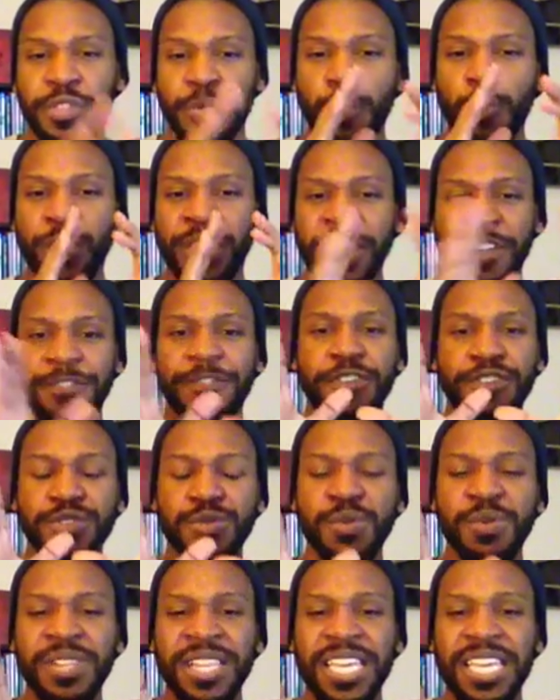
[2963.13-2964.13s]
when they first
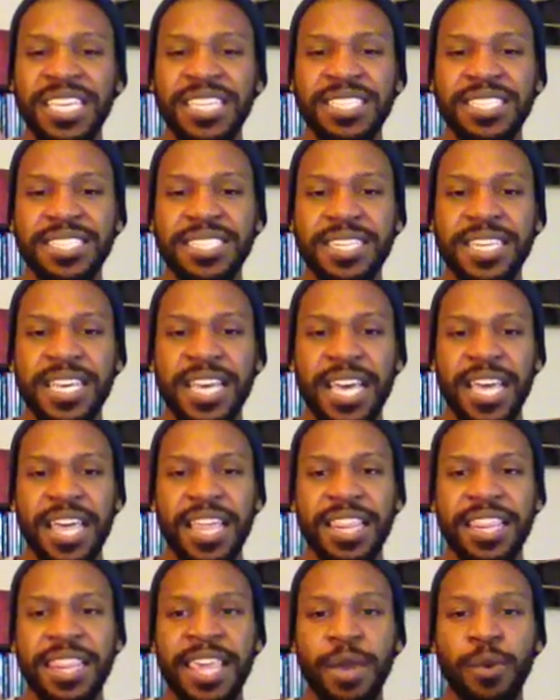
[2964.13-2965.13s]
released,
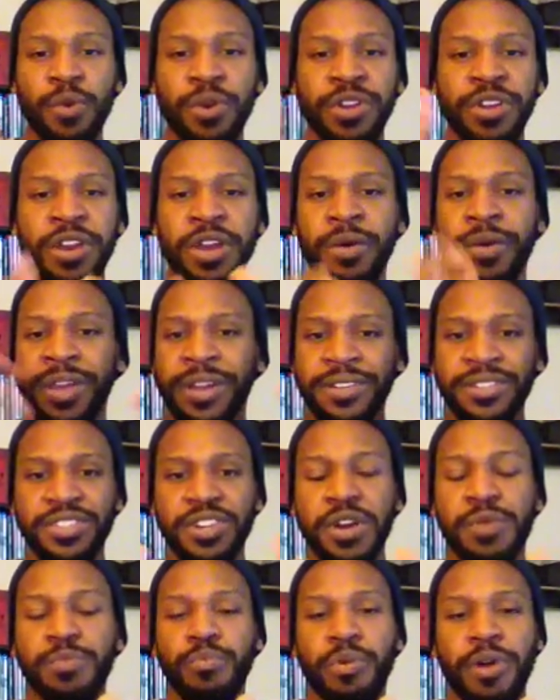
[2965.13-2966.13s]
they were, at a
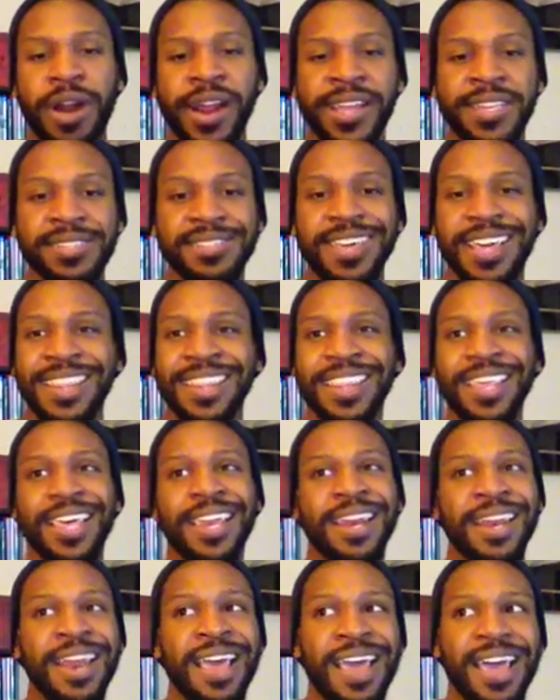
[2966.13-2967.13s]
certain price, and
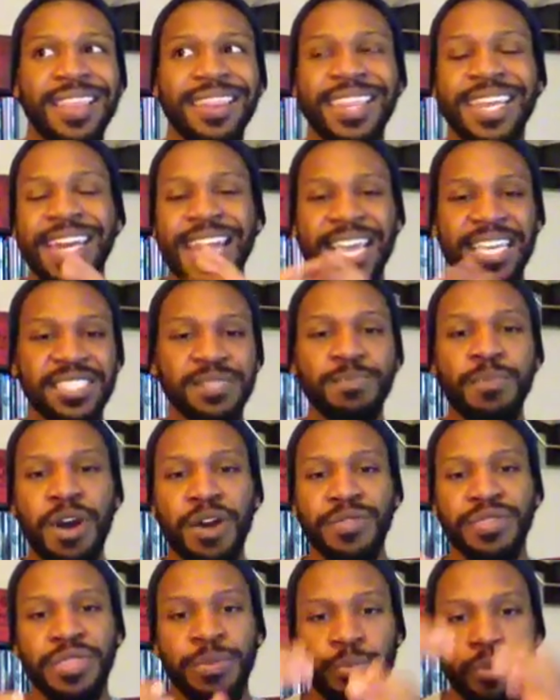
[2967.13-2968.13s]
then the next
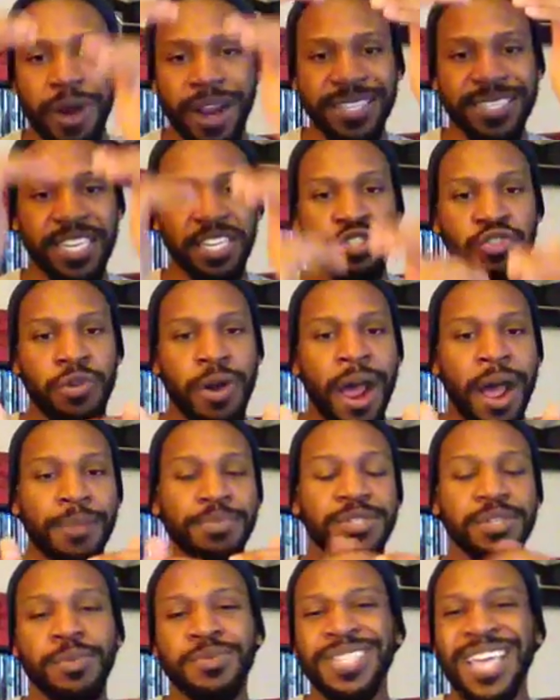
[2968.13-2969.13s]
month the price had
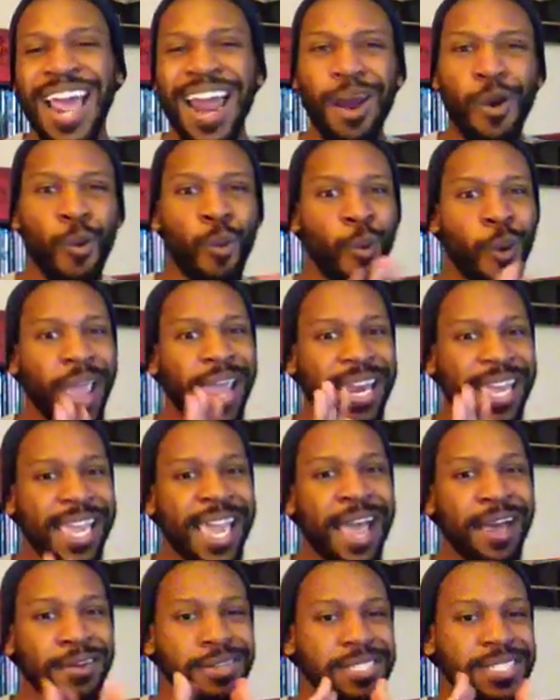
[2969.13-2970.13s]
dropped. So I was kind of waiting
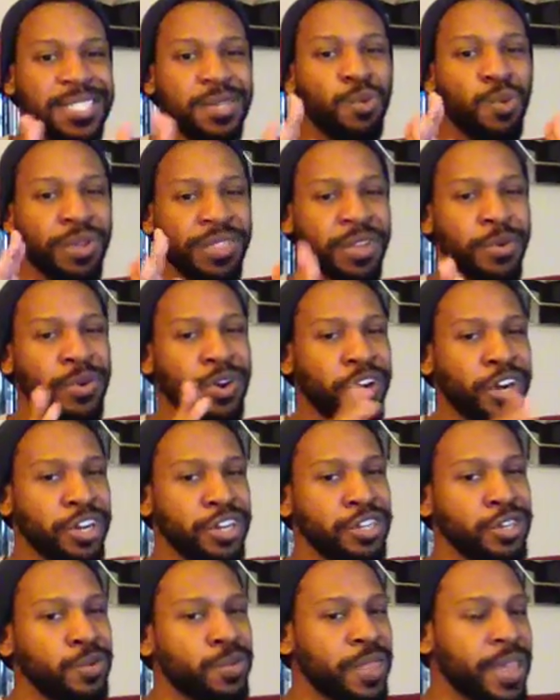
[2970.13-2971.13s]
out to see what they were going to
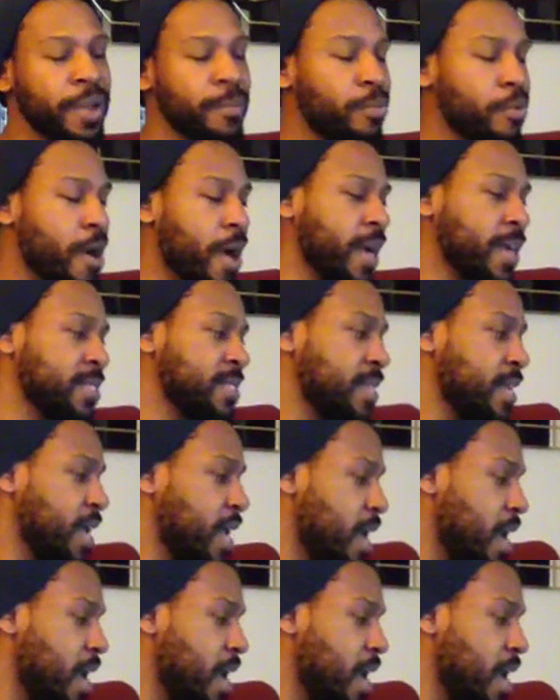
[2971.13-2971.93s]
do with that price.